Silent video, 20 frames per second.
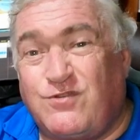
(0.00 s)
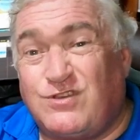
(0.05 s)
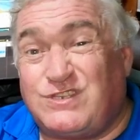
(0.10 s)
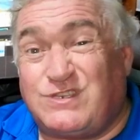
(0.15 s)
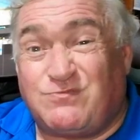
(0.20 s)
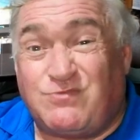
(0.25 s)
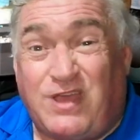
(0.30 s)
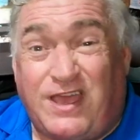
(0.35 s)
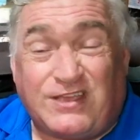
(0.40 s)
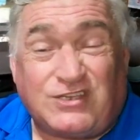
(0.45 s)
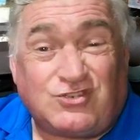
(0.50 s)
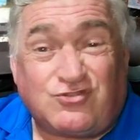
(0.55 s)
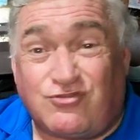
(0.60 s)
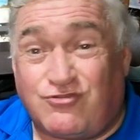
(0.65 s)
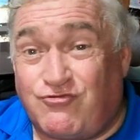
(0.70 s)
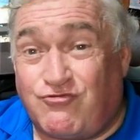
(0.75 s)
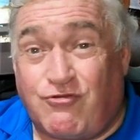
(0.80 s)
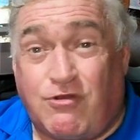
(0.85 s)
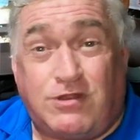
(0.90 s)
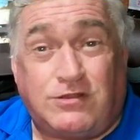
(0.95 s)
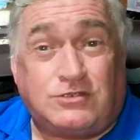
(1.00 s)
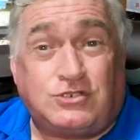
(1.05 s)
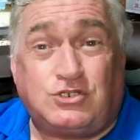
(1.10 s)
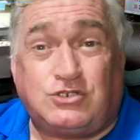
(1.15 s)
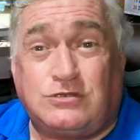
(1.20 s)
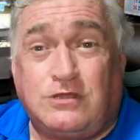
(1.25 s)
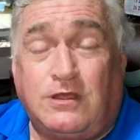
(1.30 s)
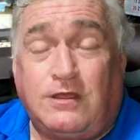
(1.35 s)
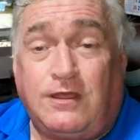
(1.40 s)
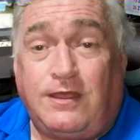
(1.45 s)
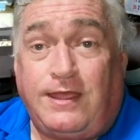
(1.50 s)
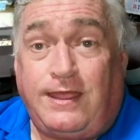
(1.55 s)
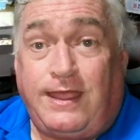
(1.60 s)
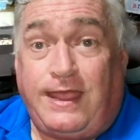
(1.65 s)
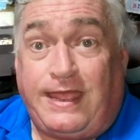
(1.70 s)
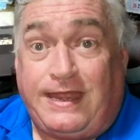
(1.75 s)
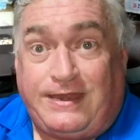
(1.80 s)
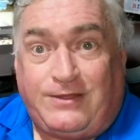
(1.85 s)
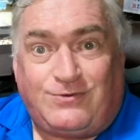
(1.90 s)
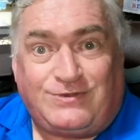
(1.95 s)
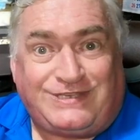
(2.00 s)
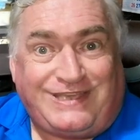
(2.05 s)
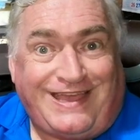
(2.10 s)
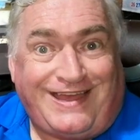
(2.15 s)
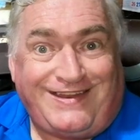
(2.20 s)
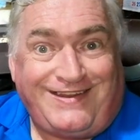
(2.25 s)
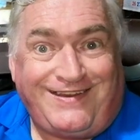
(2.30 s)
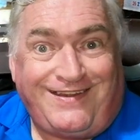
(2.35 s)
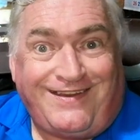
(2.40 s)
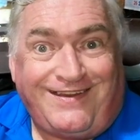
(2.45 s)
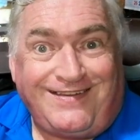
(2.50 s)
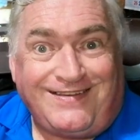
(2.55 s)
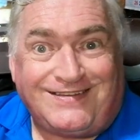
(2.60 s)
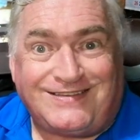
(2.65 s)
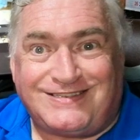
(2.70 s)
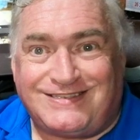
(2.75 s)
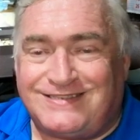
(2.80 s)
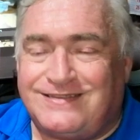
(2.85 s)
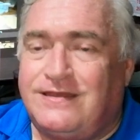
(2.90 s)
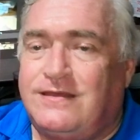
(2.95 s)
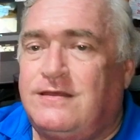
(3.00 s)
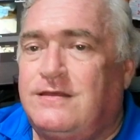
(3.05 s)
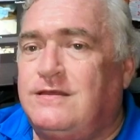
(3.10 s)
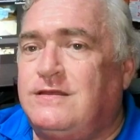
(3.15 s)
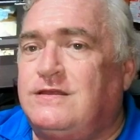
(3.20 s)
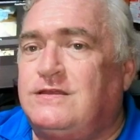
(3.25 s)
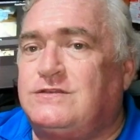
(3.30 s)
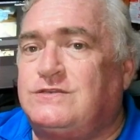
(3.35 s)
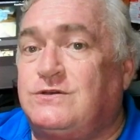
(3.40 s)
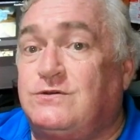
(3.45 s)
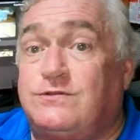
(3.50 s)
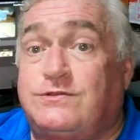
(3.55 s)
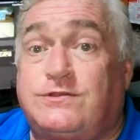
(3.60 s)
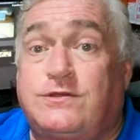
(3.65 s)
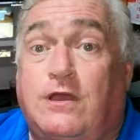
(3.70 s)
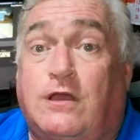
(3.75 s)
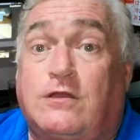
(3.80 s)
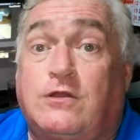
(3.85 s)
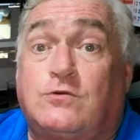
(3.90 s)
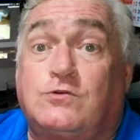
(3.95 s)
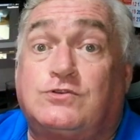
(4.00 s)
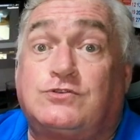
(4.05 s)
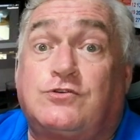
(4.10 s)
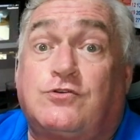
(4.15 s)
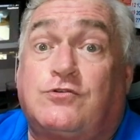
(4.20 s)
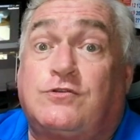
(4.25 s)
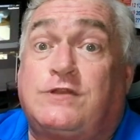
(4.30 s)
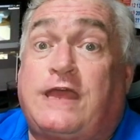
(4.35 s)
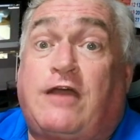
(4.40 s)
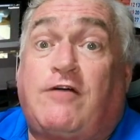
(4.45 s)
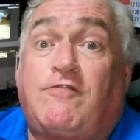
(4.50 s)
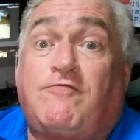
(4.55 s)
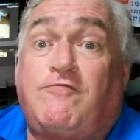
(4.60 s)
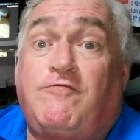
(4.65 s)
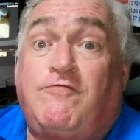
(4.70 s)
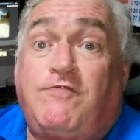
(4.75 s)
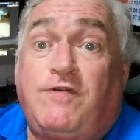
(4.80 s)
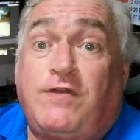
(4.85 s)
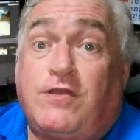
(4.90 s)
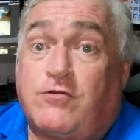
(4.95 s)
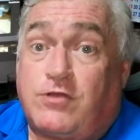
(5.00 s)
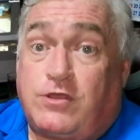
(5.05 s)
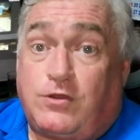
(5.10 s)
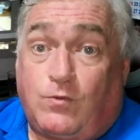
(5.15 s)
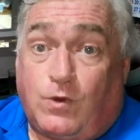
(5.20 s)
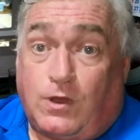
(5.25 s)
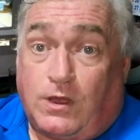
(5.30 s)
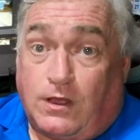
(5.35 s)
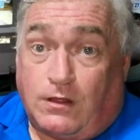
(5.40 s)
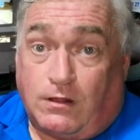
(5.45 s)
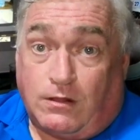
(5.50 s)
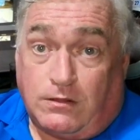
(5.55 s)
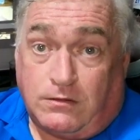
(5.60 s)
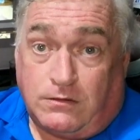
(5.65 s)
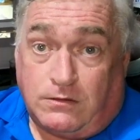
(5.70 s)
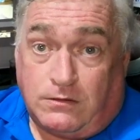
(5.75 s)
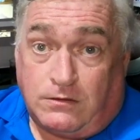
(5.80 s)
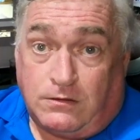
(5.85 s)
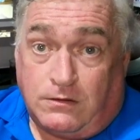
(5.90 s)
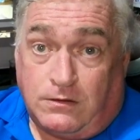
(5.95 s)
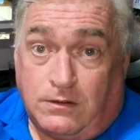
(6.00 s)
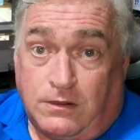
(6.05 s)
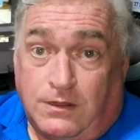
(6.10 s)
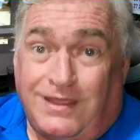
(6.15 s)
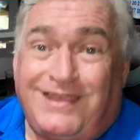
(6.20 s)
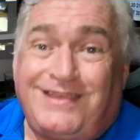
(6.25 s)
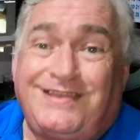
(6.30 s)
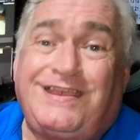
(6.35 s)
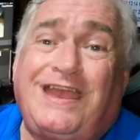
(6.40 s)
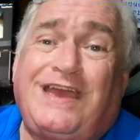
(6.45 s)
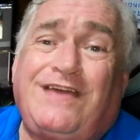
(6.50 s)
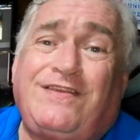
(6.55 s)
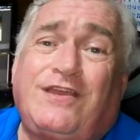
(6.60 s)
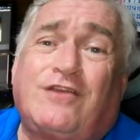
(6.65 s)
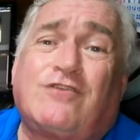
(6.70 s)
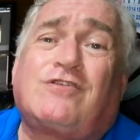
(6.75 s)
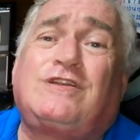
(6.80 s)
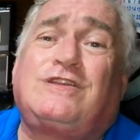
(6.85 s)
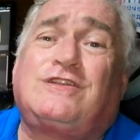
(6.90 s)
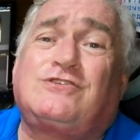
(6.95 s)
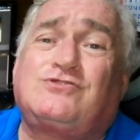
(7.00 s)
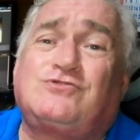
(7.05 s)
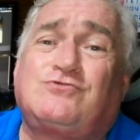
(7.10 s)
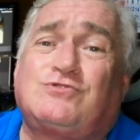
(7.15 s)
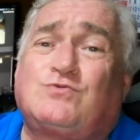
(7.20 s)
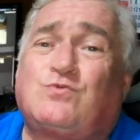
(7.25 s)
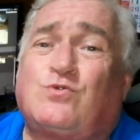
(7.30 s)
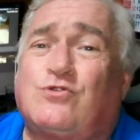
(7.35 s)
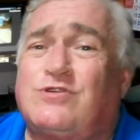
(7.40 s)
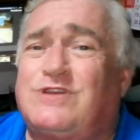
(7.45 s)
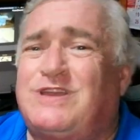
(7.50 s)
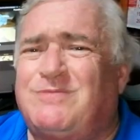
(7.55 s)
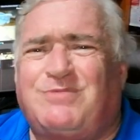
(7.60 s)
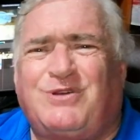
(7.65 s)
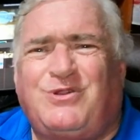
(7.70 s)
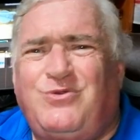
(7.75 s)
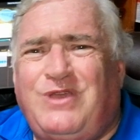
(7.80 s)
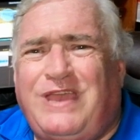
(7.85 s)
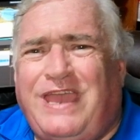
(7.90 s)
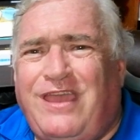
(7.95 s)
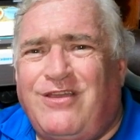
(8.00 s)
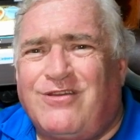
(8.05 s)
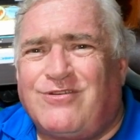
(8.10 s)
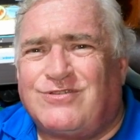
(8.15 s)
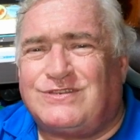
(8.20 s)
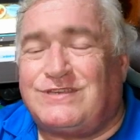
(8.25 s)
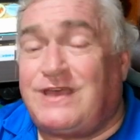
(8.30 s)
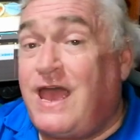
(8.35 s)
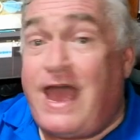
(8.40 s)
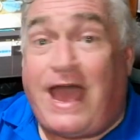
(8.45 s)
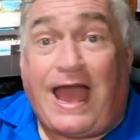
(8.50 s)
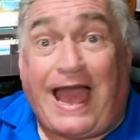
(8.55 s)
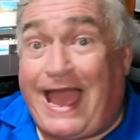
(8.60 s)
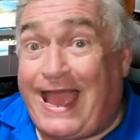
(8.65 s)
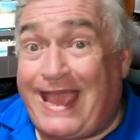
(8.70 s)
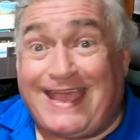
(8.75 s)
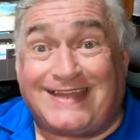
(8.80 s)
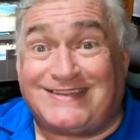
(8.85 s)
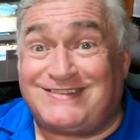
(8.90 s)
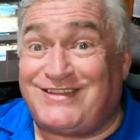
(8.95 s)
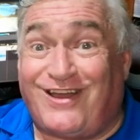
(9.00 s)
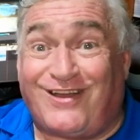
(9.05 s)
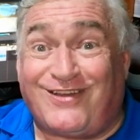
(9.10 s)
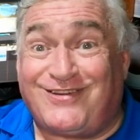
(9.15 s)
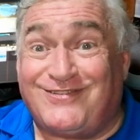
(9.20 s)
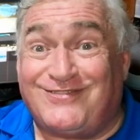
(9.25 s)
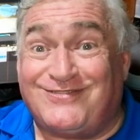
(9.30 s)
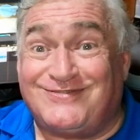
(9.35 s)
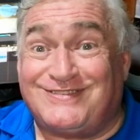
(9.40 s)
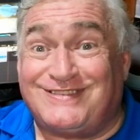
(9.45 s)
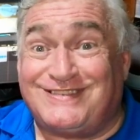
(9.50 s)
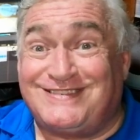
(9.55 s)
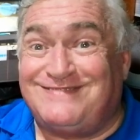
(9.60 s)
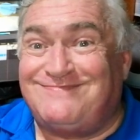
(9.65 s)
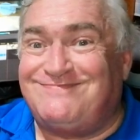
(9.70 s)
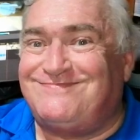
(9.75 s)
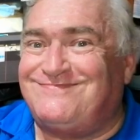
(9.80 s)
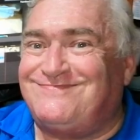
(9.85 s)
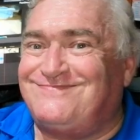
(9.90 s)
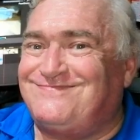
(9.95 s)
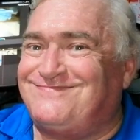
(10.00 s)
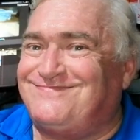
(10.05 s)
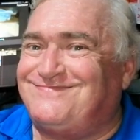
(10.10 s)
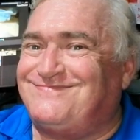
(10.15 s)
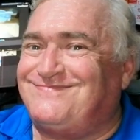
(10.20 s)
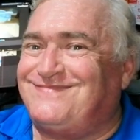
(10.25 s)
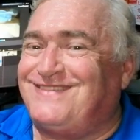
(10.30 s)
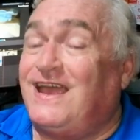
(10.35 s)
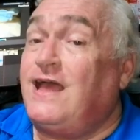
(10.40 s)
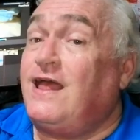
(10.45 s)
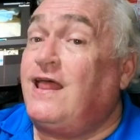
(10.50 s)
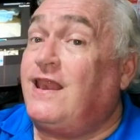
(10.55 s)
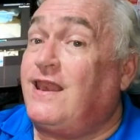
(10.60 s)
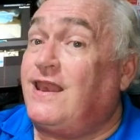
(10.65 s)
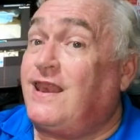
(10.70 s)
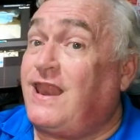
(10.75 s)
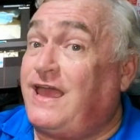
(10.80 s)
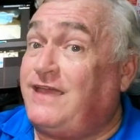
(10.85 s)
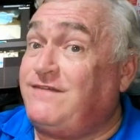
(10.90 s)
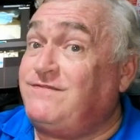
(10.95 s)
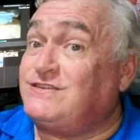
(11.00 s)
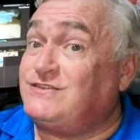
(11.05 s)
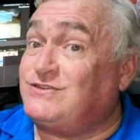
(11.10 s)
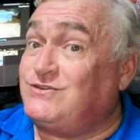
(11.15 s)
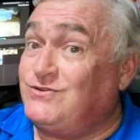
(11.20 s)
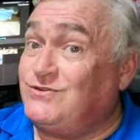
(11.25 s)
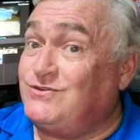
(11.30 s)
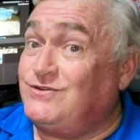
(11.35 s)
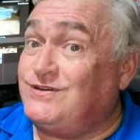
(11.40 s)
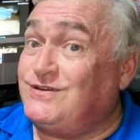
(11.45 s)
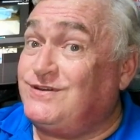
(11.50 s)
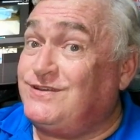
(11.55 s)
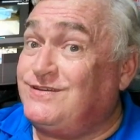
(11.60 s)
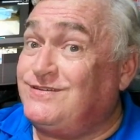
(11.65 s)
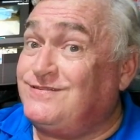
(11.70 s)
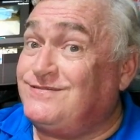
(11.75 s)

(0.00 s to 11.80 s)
some extra crunch. And it was kind of nice. So the tacos turned out very well. Yeah, the air conditioner is working, but who cares? I got tacos. Life is good.